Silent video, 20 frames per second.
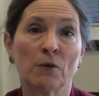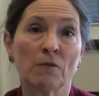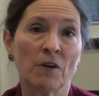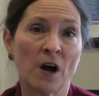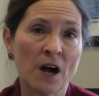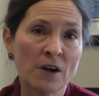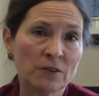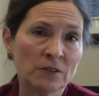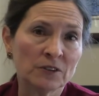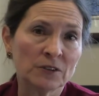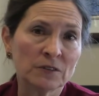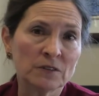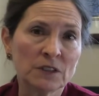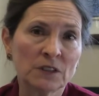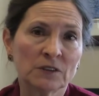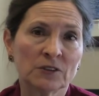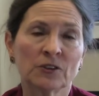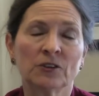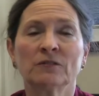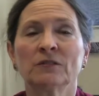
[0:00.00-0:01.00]
providers of
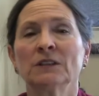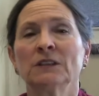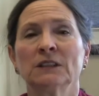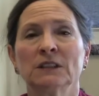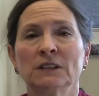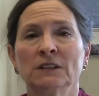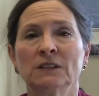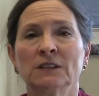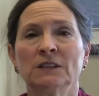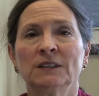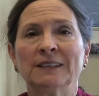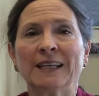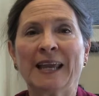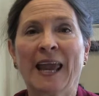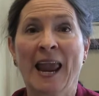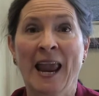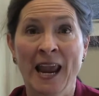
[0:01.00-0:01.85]
these services